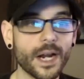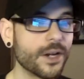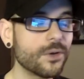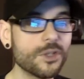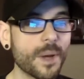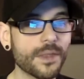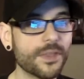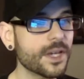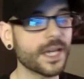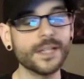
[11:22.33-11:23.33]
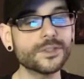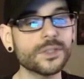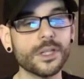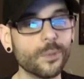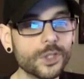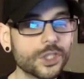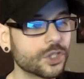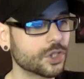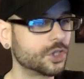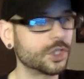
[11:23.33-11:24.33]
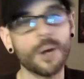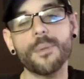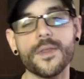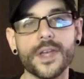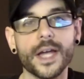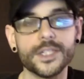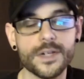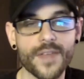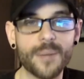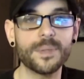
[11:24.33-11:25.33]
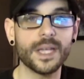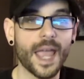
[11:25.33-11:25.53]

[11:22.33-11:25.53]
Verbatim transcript: I know you might think instantly we should just jump on the idea of that being